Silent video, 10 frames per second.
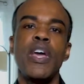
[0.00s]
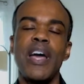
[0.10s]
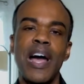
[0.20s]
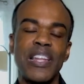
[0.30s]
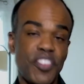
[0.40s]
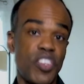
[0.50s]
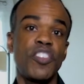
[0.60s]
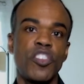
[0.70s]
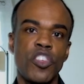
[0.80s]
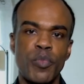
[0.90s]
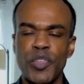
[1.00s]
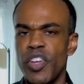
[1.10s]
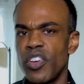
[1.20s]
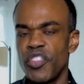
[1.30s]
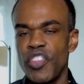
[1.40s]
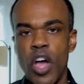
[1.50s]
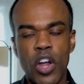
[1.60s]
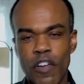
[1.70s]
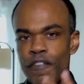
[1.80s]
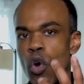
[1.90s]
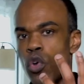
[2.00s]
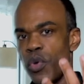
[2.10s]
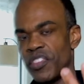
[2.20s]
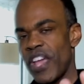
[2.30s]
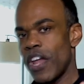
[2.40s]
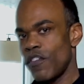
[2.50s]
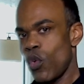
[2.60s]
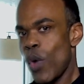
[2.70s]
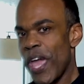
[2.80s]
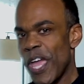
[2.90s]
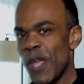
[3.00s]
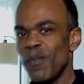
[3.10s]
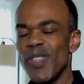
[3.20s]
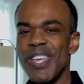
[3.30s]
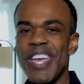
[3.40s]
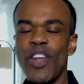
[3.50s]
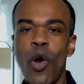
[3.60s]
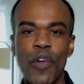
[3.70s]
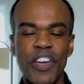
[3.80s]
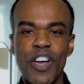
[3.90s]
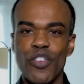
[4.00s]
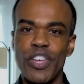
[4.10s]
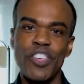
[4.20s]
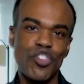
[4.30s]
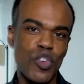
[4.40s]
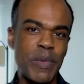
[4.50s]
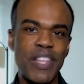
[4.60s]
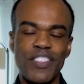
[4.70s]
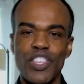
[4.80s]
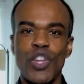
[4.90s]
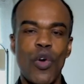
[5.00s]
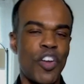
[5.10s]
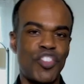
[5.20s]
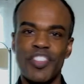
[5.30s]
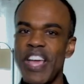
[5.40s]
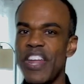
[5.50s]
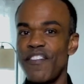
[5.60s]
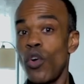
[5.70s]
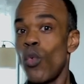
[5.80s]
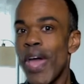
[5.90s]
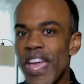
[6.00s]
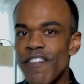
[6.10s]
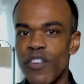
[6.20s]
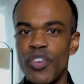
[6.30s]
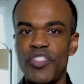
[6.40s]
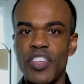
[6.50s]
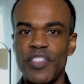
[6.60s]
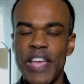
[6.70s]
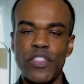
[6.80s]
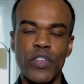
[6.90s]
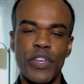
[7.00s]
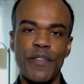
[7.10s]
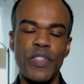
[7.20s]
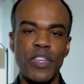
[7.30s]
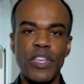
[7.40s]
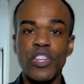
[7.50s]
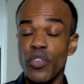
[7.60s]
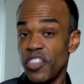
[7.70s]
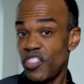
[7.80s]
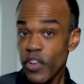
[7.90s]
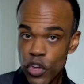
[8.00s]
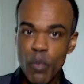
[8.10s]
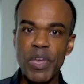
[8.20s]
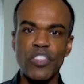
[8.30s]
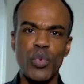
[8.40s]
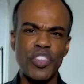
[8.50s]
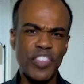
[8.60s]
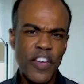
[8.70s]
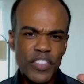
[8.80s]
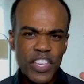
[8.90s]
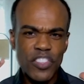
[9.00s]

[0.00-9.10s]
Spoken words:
listening to this particular song. Her vocal is kind of away and all the other instruments, are just kind of away versus like the stereo mix, which is everything is a